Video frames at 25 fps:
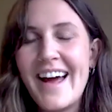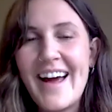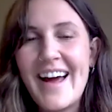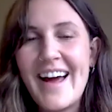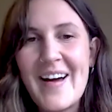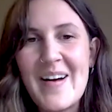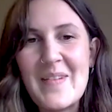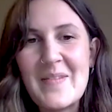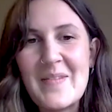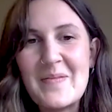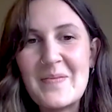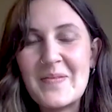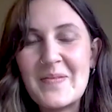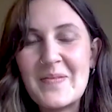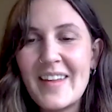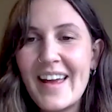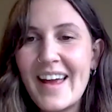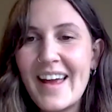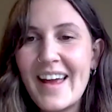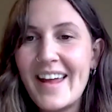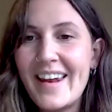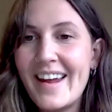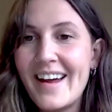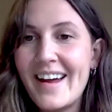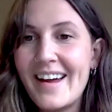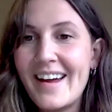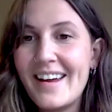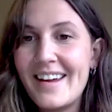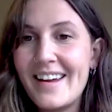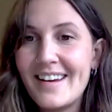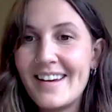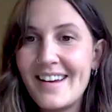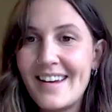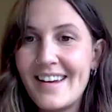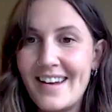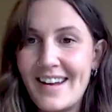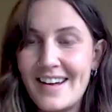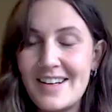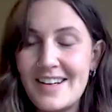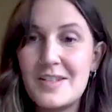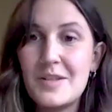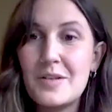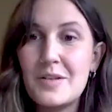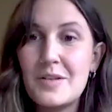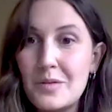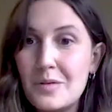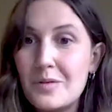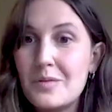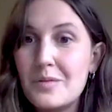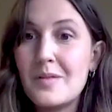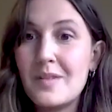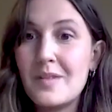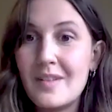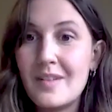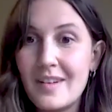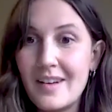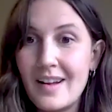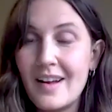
Um, and I and I do